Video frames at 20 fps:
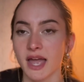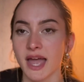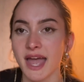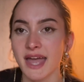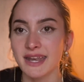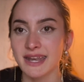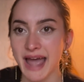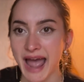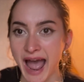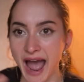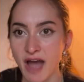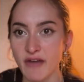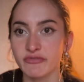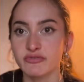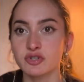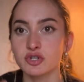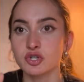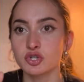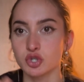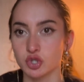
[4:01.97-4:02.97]
And
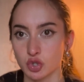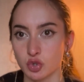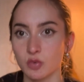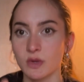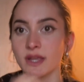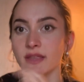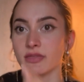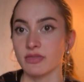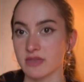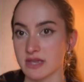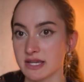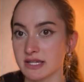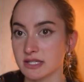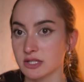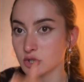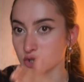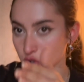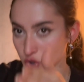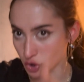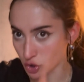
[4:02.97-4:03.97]
after doing
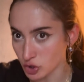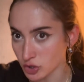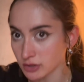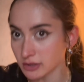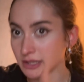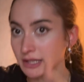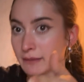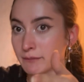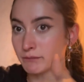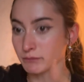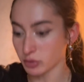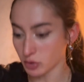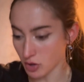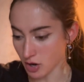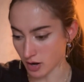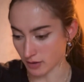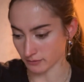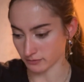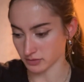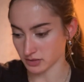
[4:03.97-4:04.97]
this journaling
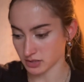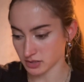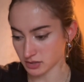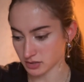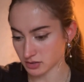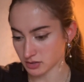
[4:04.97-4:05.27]
prompt,